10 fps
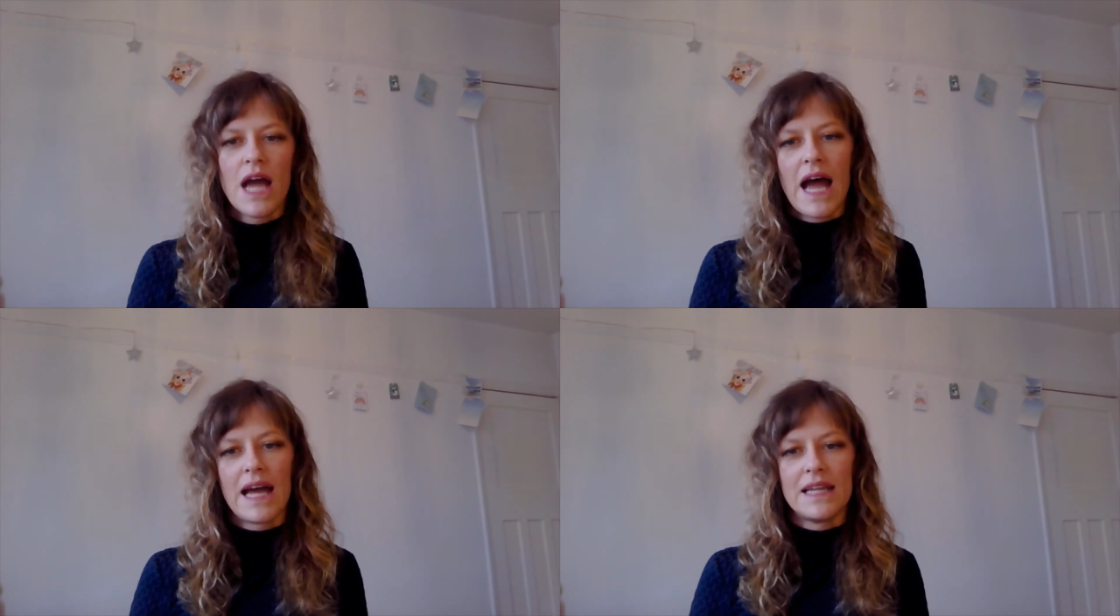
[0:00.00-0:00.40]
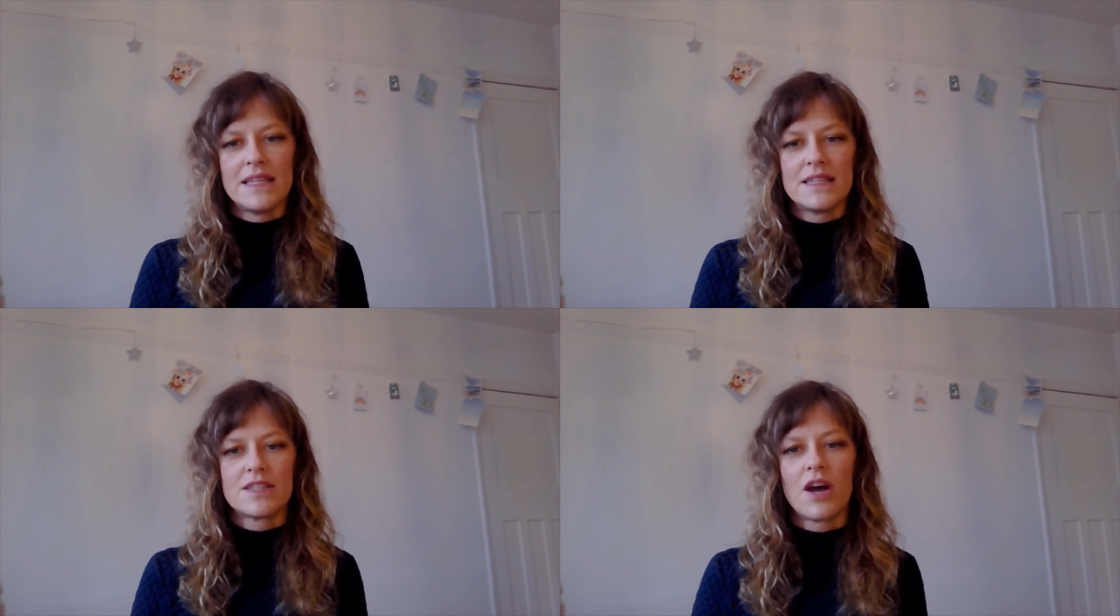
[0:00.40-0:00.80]

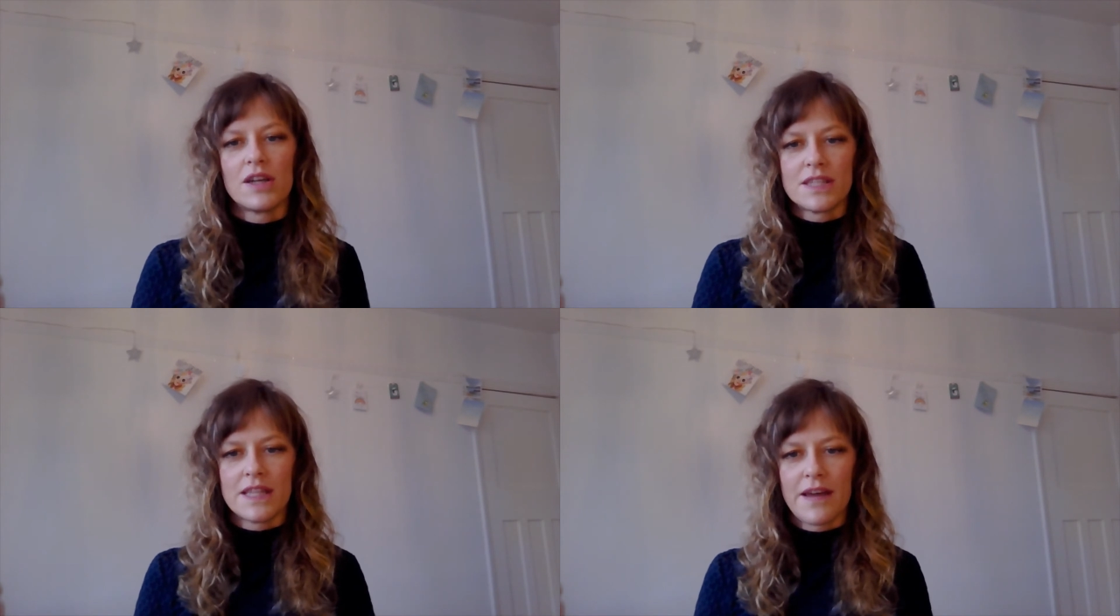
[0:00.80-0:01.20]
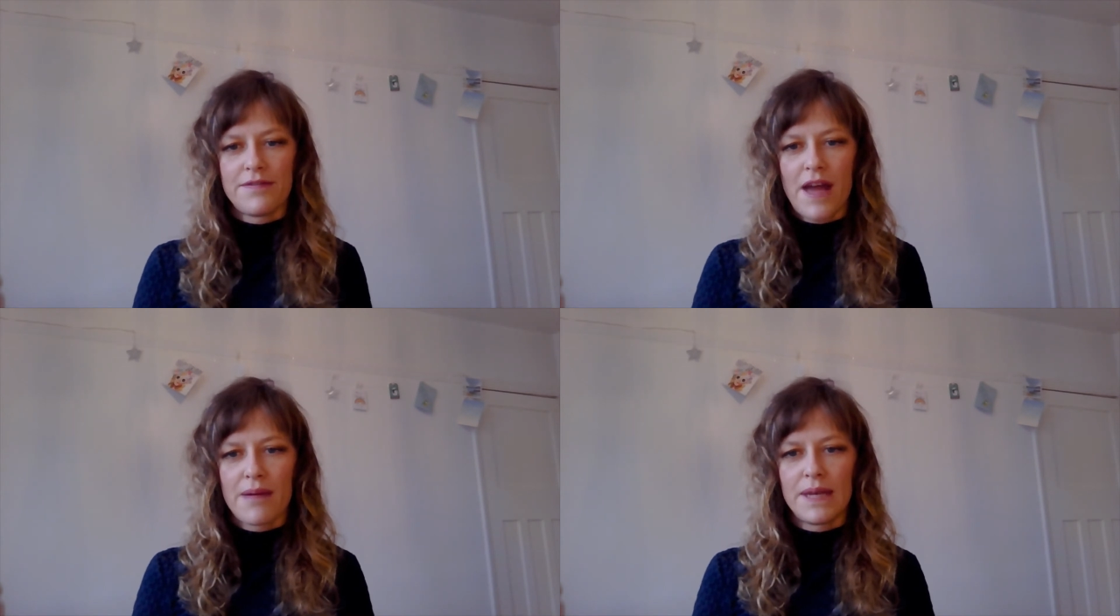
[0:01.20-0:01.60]
and started their
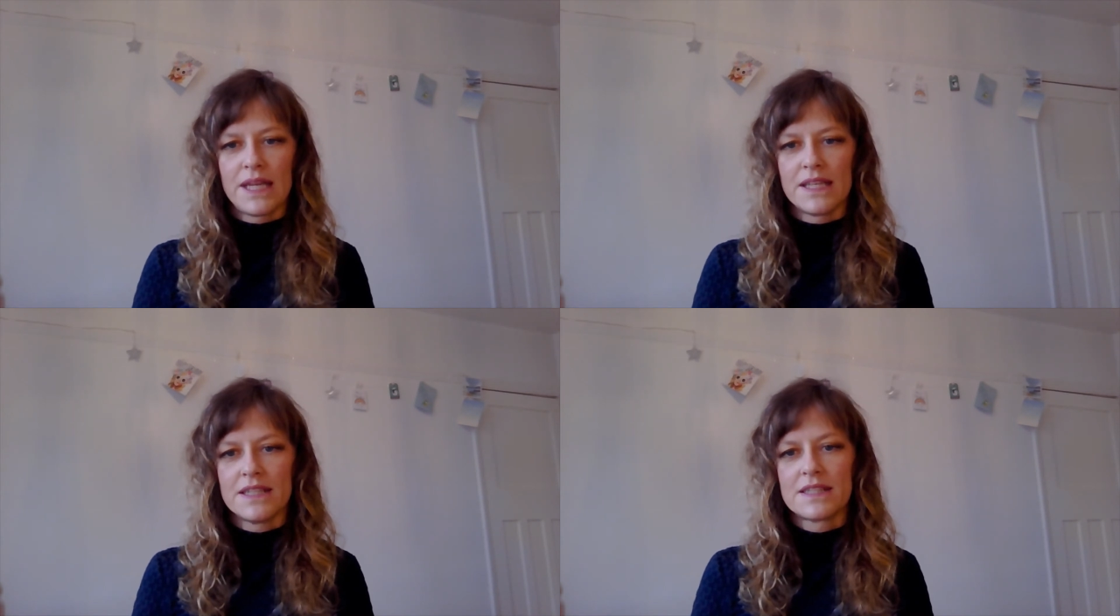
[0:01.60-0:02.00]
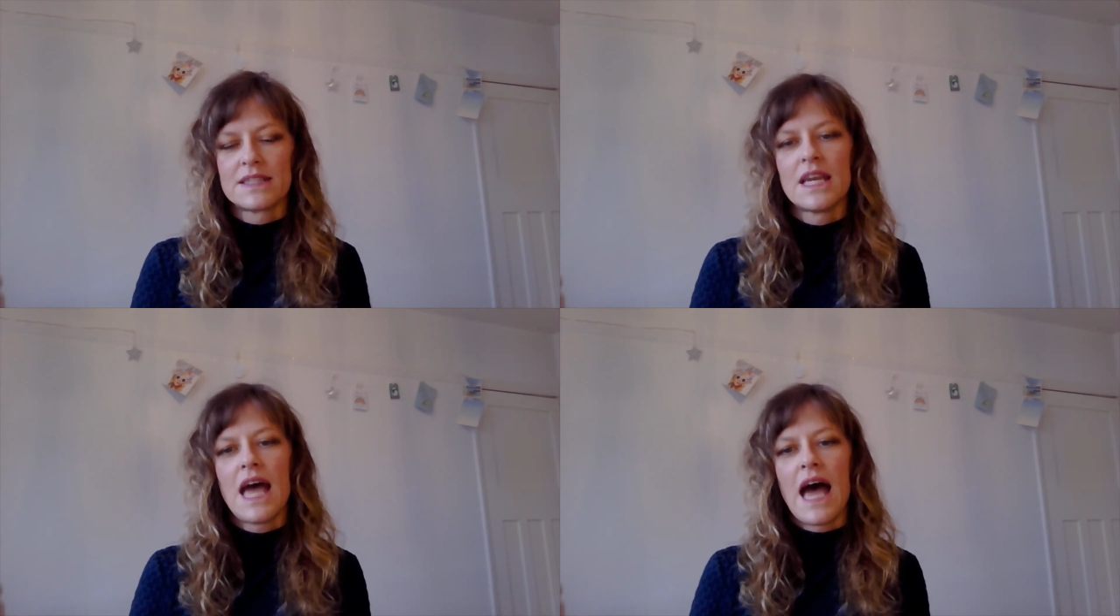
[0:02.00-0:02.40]
families,
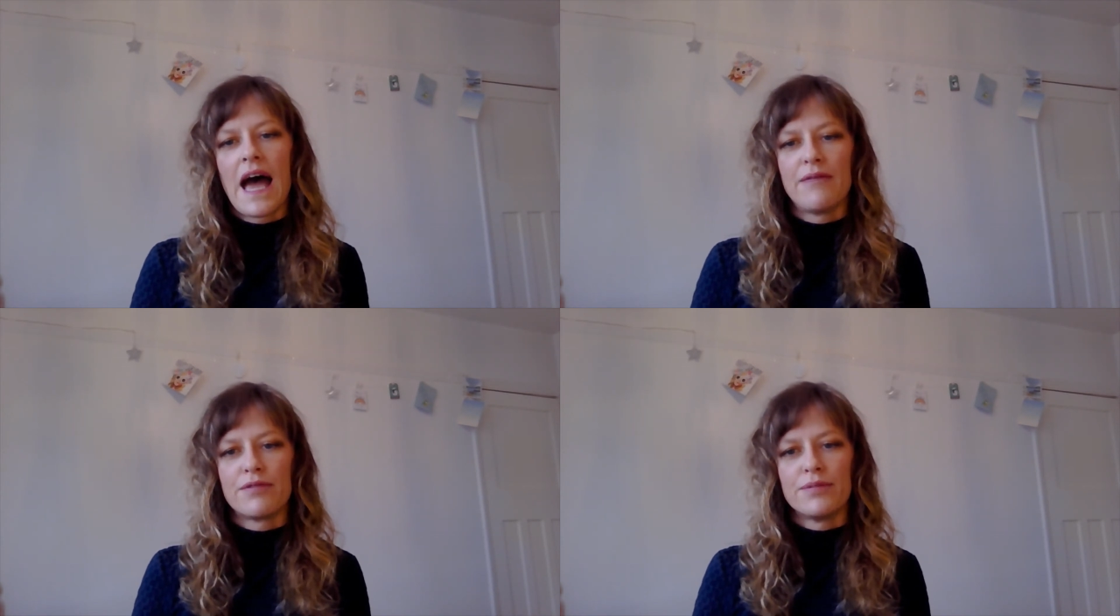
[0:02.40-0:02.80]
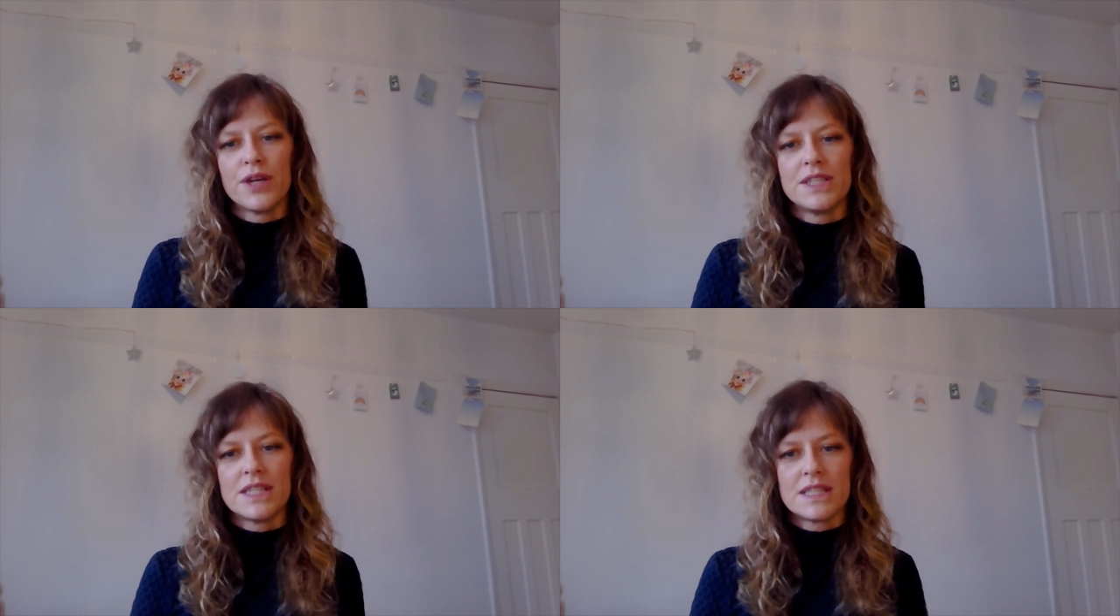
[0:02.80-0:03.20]
and from
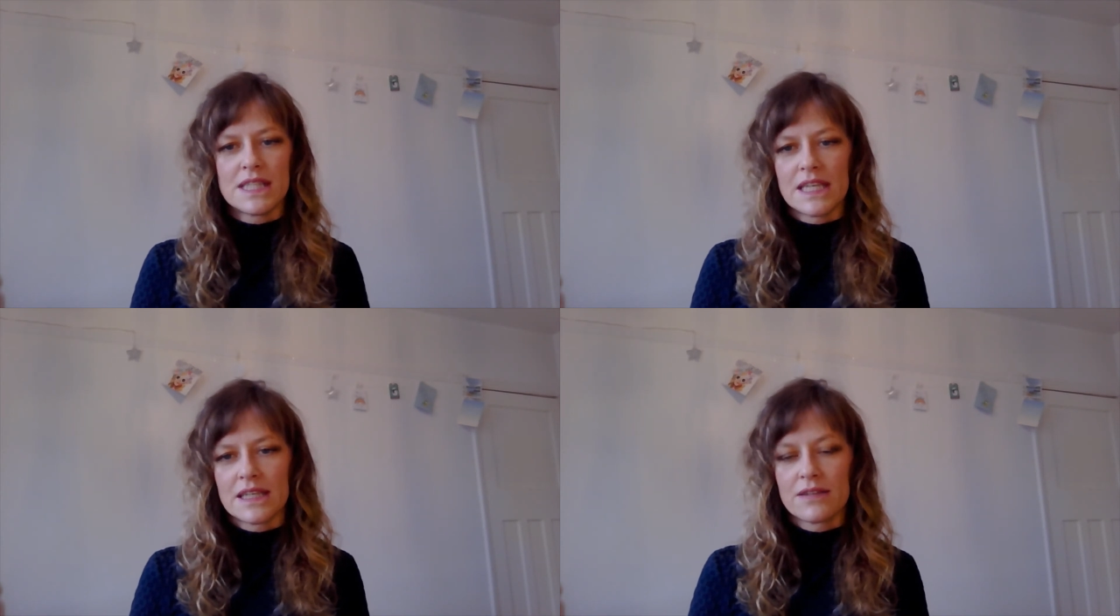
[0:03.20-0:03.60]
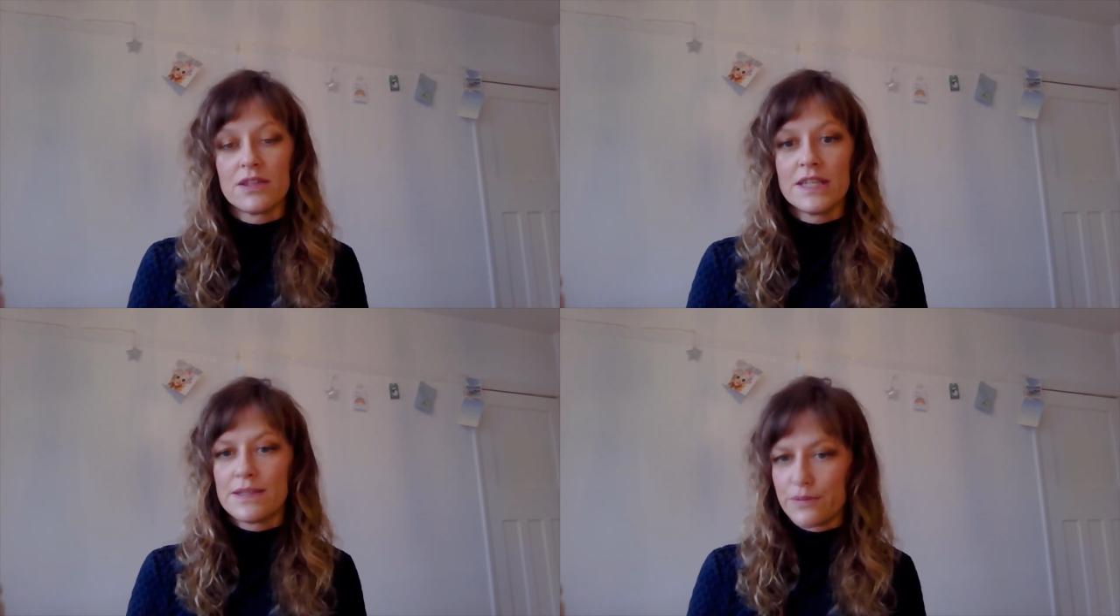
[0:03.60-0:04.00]

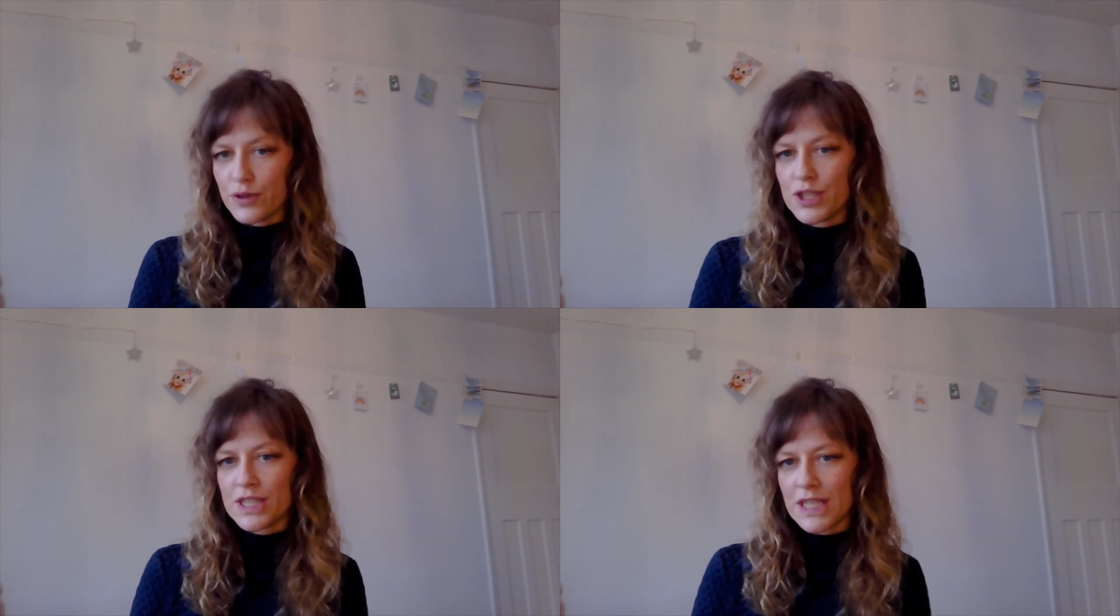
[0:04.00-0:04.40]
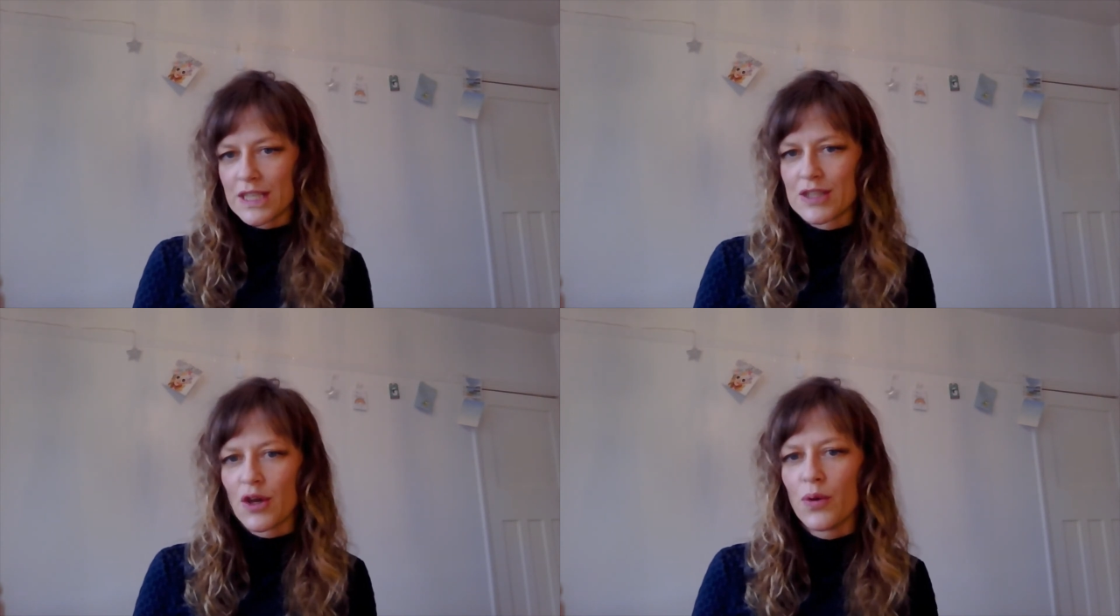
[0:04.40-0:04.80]

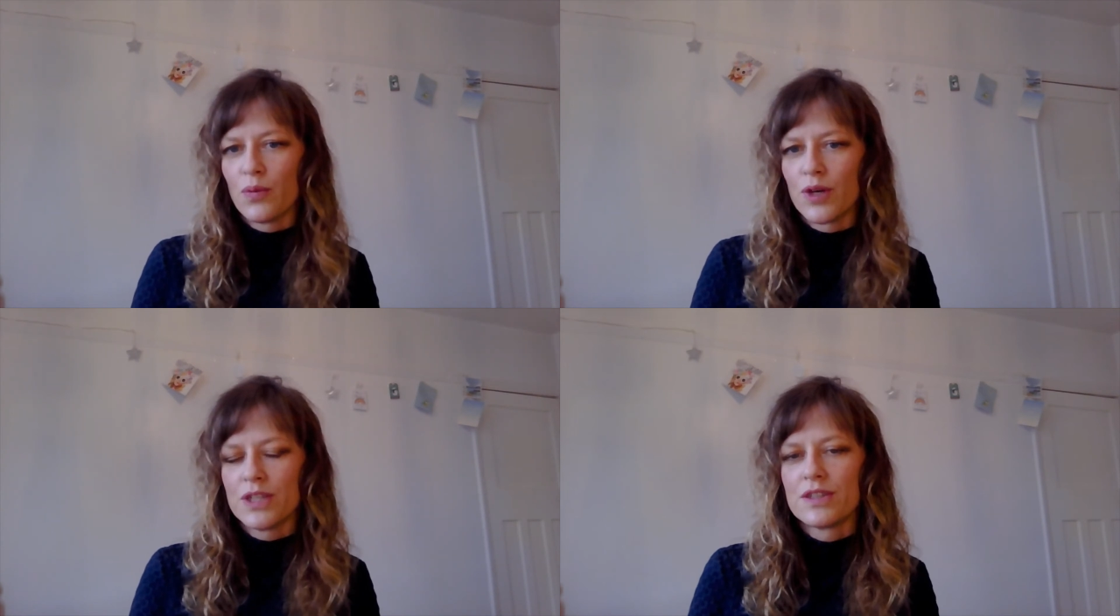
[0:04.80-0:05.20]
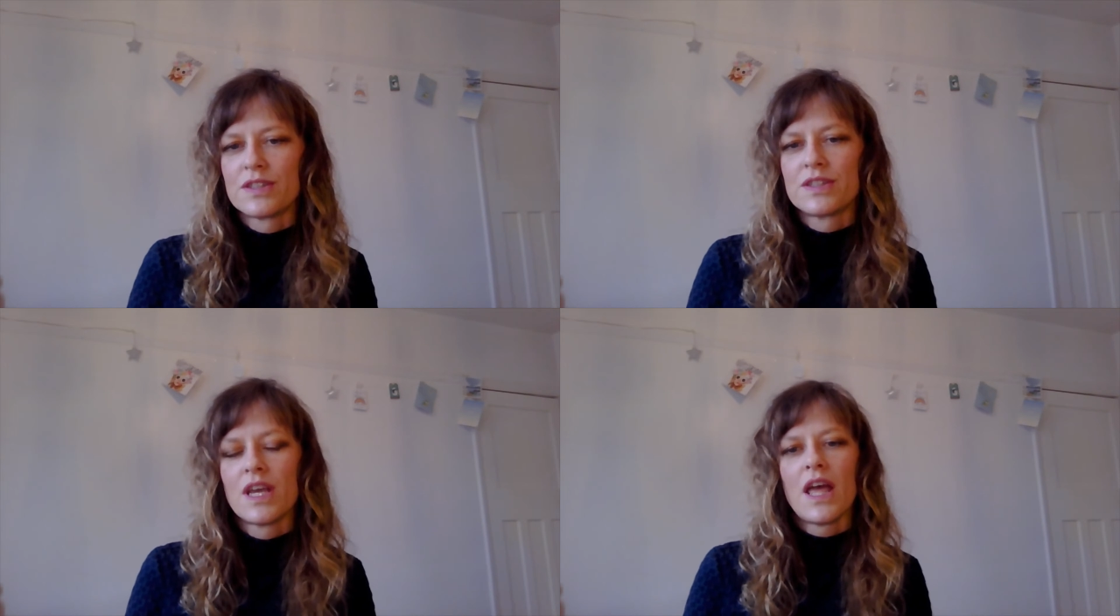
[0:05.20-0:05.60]
1946
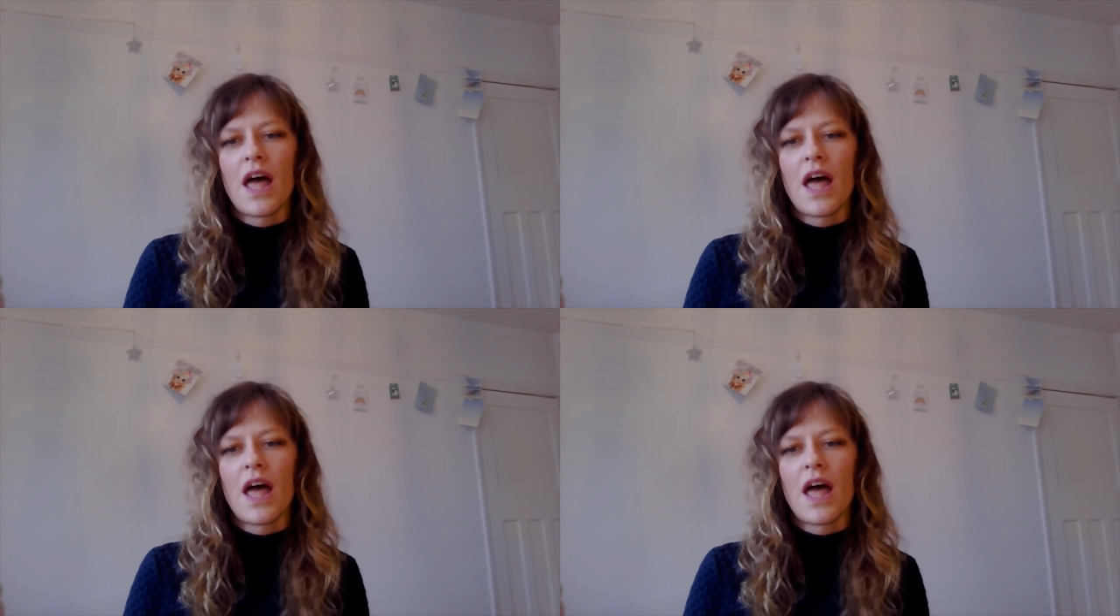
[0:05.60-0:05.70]
onwards,